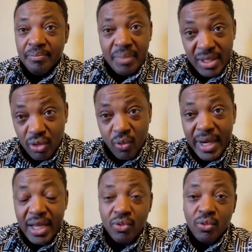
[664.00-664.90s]
Based on
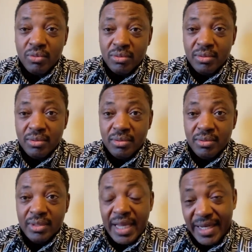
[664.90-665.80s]
what I know,
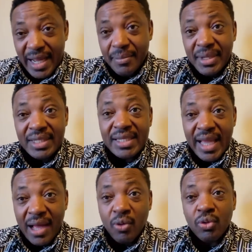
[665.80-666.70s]
that camp, it is
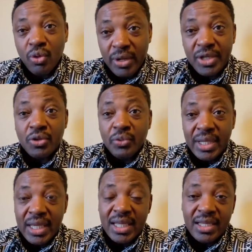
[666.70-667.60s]
her own connection with
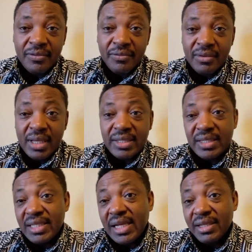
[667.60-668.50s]
the ADF.
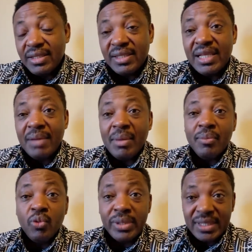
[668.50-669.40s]
Cecilia
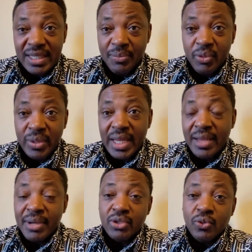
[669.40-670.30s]
Amabo is sleeping with
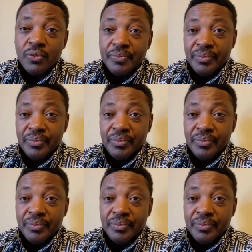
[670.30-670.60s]
Ayabacho.